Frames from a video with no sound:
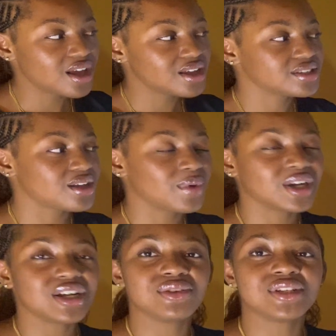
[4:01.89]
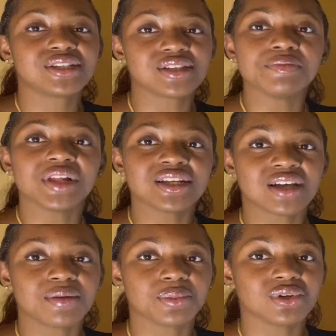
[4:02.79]
So we're going to do this simple
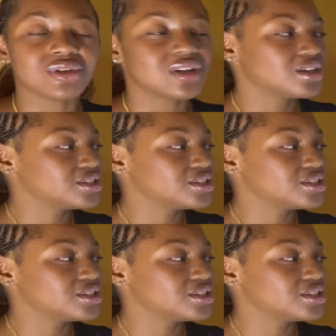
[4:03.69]
example.